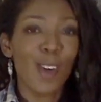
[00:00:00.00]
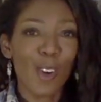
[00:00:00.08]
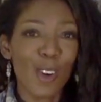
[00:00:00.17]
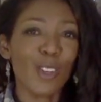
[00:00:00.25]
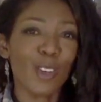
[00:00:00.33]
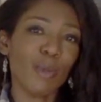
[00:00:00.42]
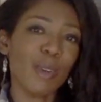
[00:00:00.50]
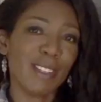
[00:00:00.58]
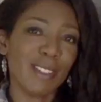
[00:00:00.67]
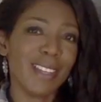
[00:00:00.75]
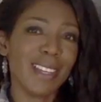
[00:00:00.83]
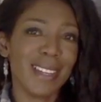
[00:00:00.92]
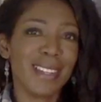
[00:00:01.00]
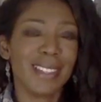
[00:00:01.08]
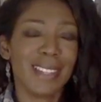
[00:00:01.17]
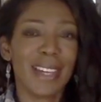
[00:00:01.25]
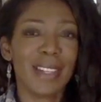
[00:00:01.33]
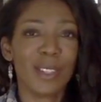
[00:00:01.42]
Or you can wait to the end
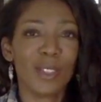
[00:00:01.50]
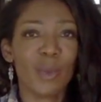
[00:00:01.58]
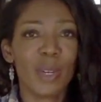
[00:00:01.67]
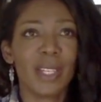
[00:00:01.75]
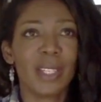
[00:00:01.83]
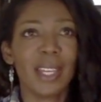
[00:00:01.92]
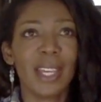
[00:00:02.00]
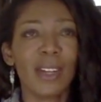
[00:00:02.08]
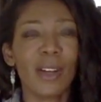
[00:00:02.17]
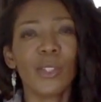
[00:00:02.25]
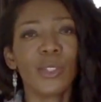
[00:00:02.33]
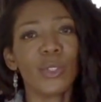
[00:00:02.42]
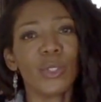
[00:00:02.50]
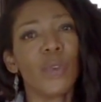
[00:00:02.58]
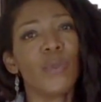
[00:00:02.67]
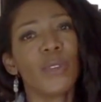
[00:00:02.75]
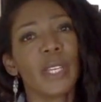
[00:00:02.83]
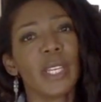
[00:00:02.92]
and like this one. And also,
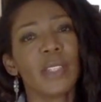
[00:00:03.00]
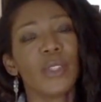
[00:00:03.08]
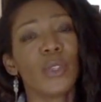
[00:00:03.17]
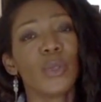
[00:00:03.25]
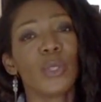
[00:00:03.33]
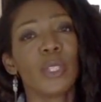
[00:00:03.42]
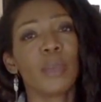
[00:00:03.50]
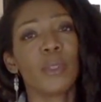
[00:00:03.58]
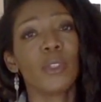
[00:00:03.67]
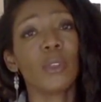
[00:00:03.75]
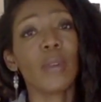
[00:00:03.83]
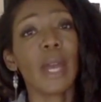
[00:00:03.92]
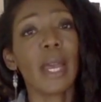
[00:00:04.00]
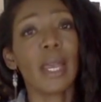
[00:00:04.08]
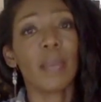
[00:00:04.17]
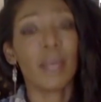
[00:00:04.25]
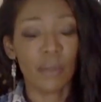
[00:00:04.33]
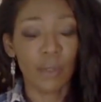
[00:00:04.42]
don't forget to
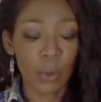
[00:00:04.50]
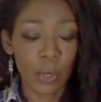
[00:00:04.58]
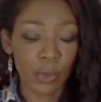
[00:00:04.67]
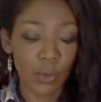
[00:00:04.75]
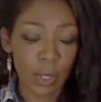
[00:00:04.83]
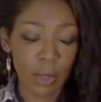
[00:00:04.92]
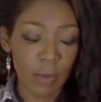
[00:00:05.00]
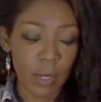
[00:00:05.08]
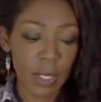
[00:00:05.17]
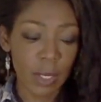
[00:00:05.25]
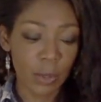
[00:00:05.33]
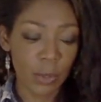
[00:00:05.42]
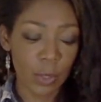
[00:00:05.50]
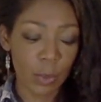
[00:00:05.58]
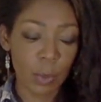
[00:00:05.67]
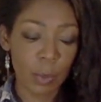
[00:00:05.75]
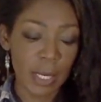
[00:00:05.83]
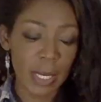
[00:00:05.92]
subscribe if you enjoy the videos. It
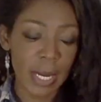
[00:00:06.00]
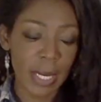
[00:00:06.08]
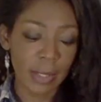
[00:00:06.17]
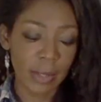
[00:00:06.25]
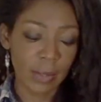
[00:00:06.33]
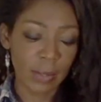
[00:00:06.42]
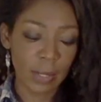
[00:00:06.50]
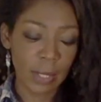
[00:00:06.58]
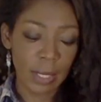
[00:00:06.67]
would be nice.